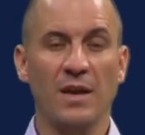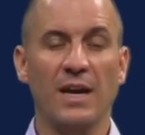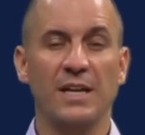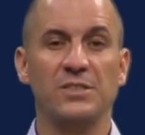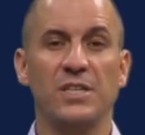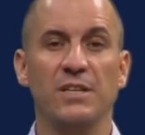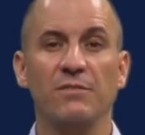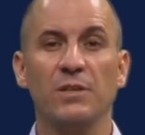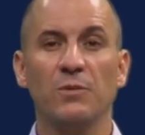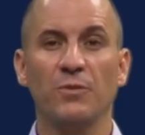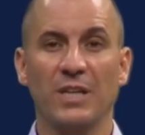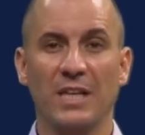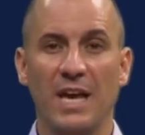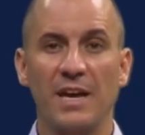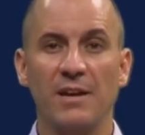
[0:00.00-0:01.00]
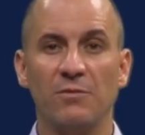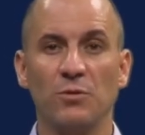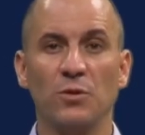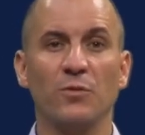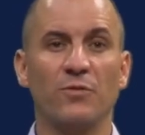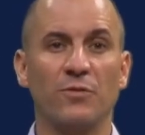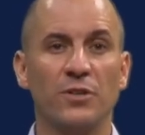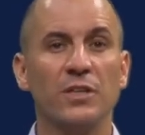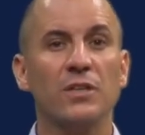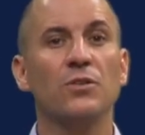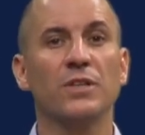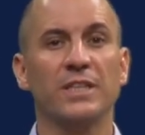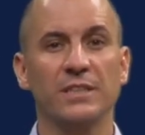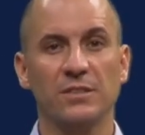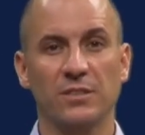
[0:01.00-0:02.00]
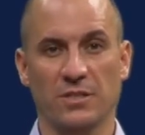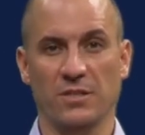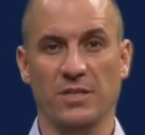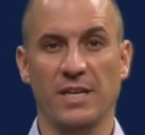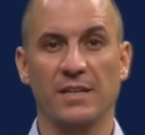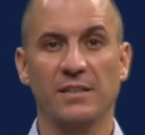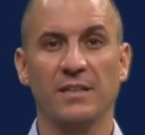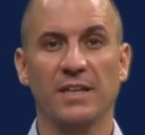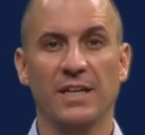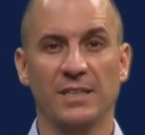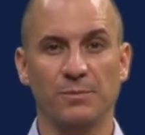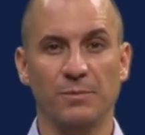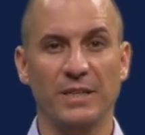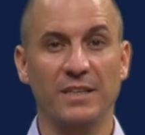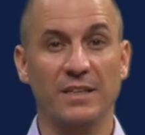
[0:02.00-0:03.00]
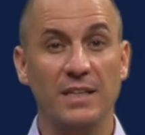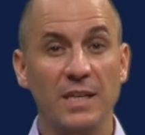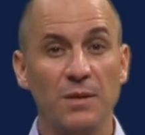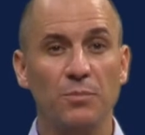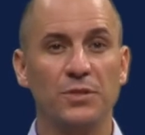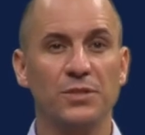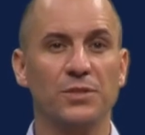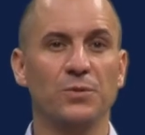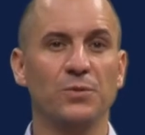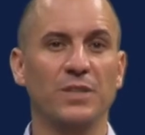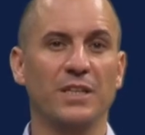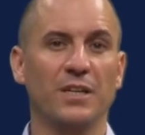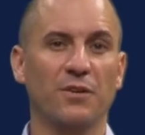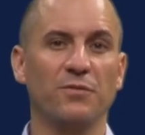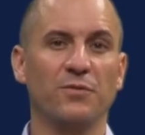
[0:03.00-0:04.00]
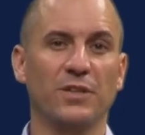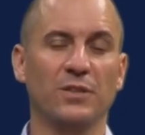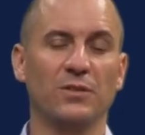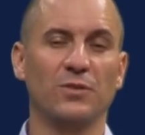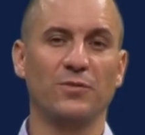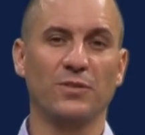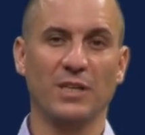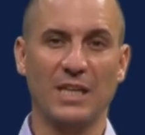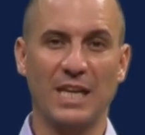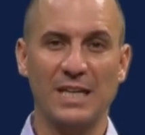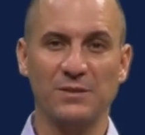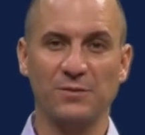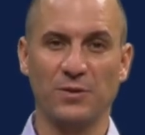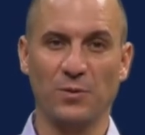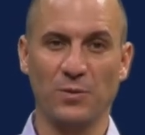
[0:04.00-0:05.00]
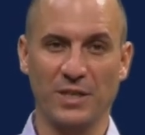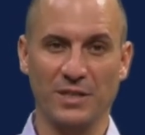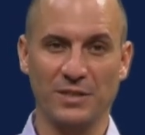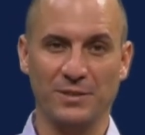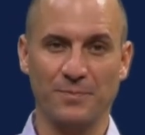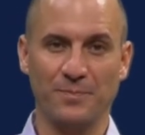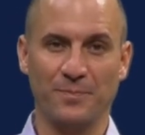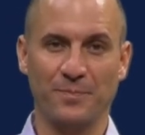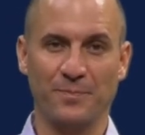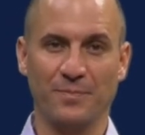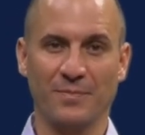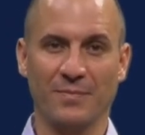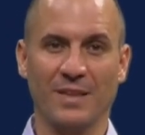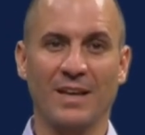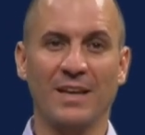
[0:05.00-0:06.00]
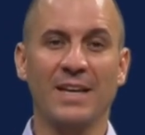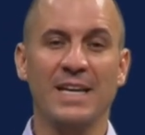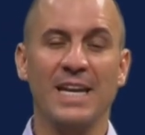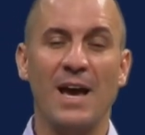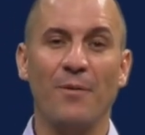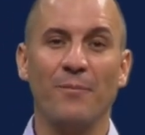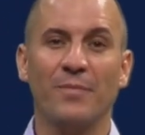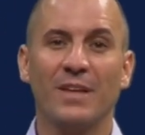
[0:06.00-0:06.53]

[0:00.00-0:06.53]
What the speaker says: Achieving reliable vertical interconnect has been a key pursuit in our field over the last few years. Now,